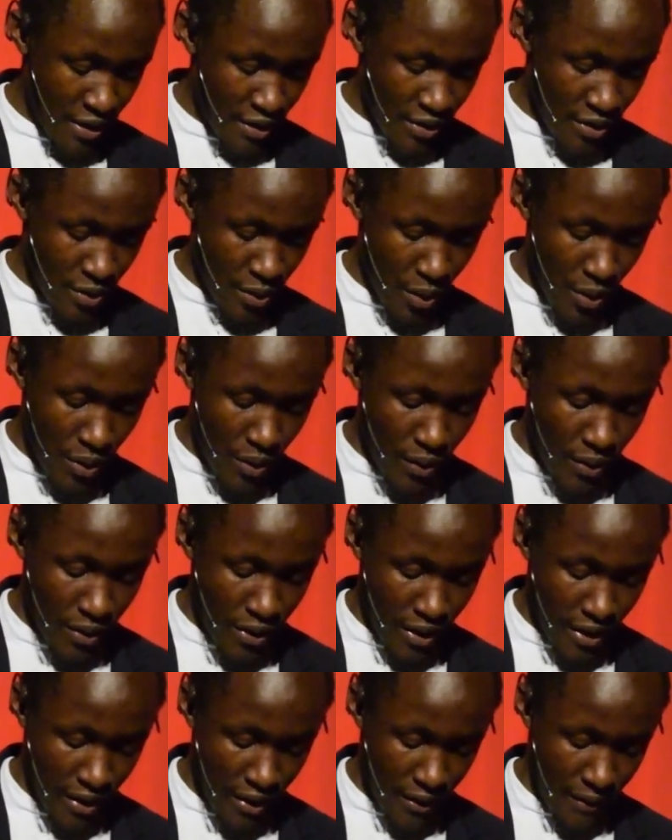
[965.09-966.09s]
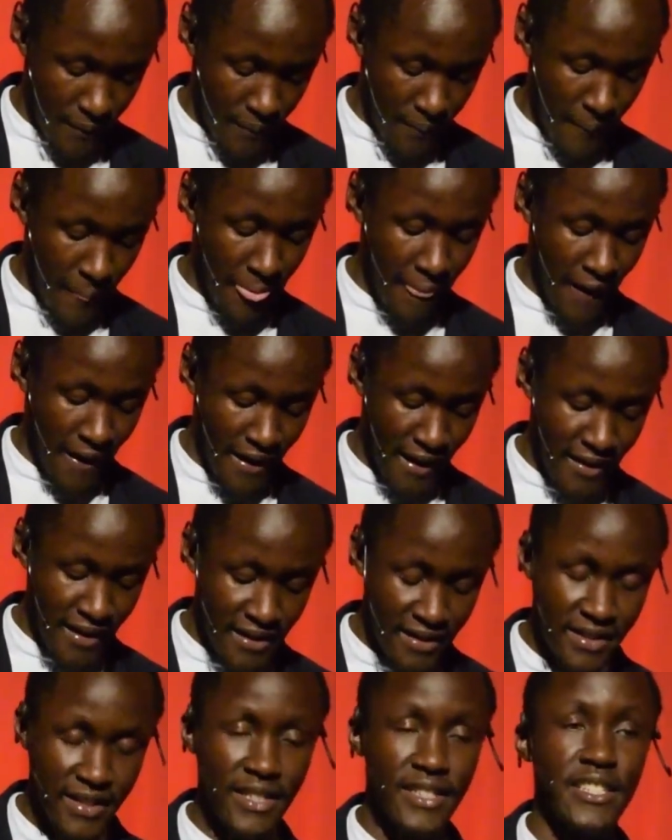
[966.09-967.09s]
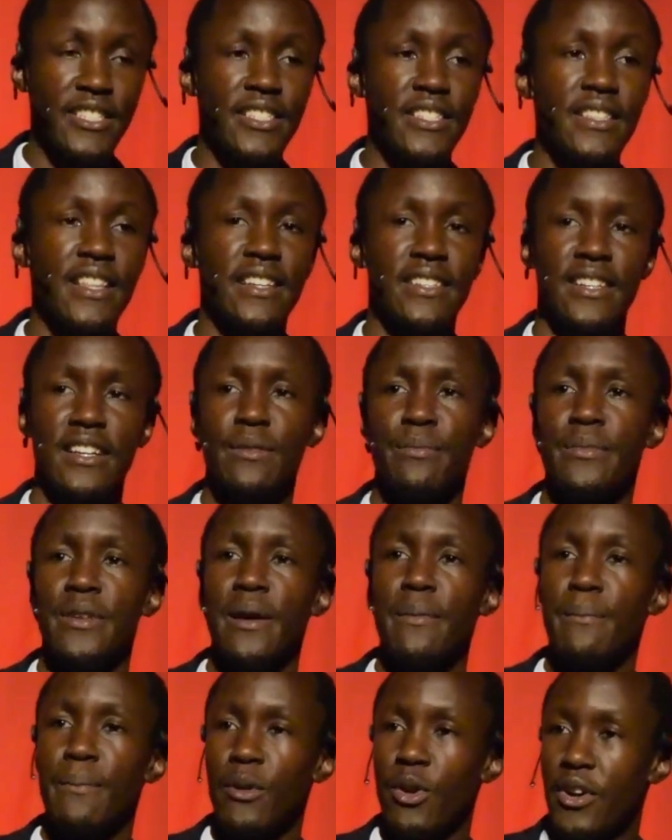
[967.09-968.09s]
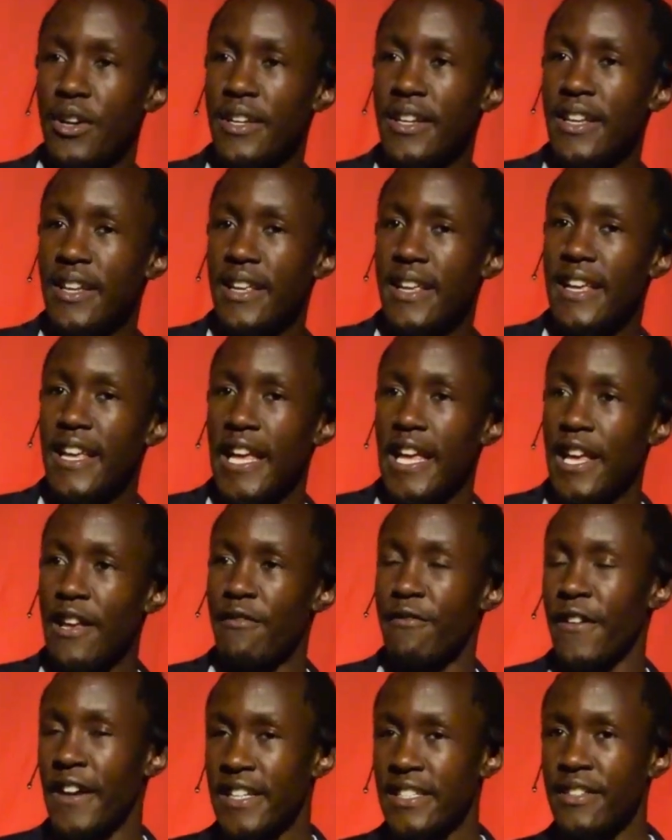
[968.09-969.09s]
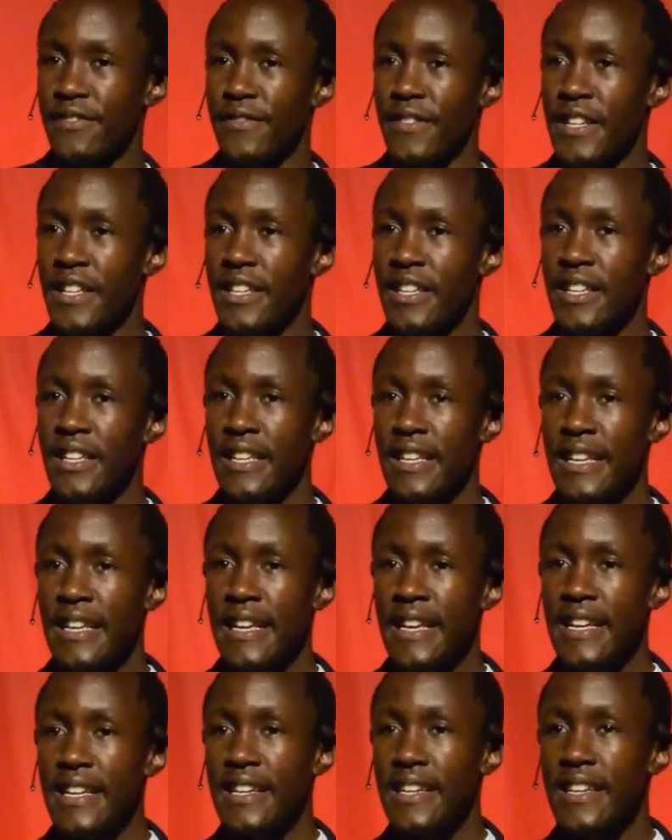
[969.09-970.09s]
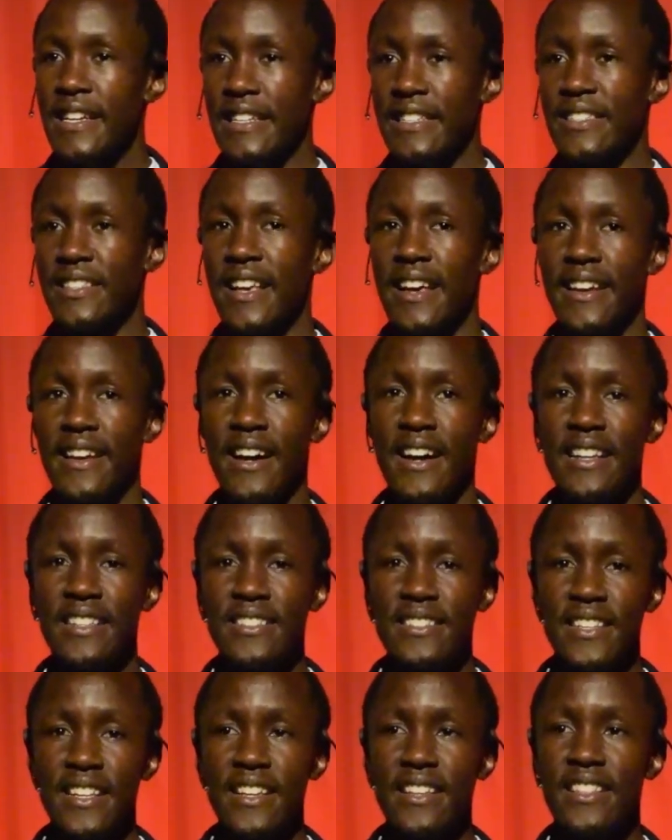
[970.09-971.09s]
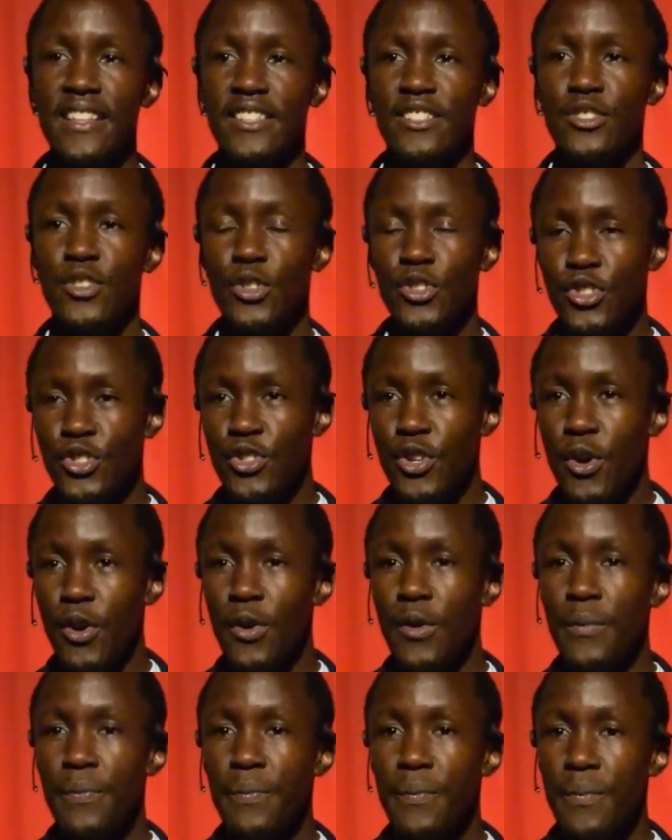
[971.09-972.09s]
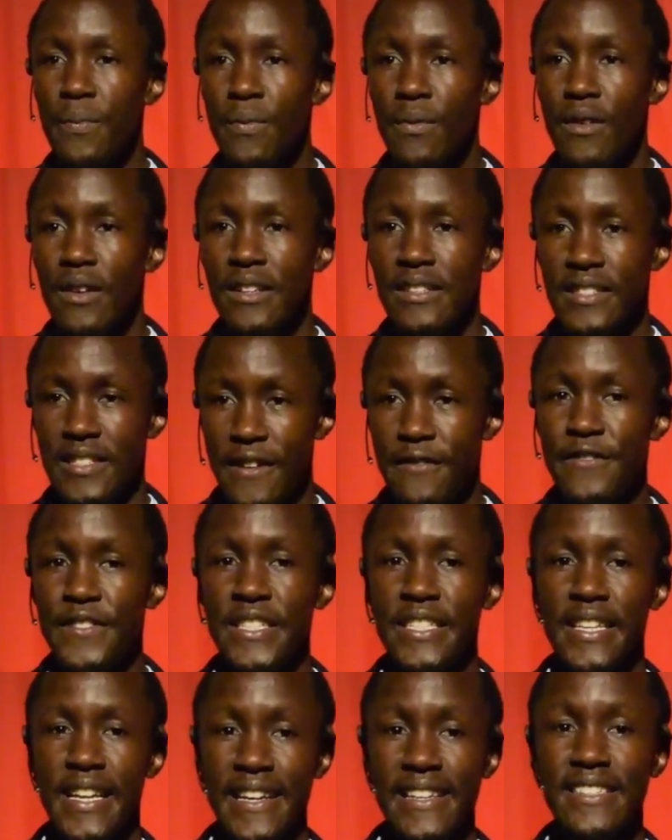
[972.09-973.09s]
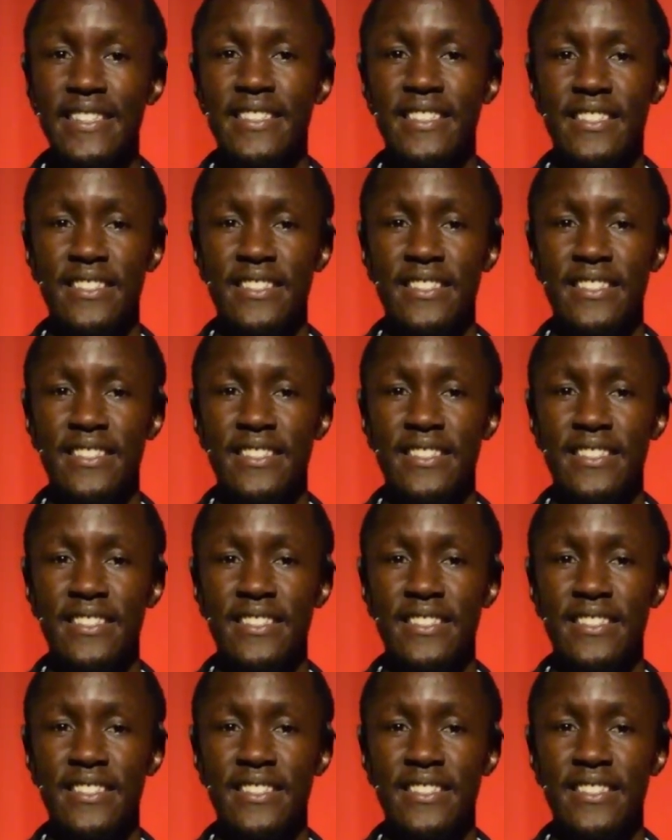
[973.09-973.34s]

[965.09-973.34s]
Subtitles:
So another strategy that can be employed effectively is using the social safety nets,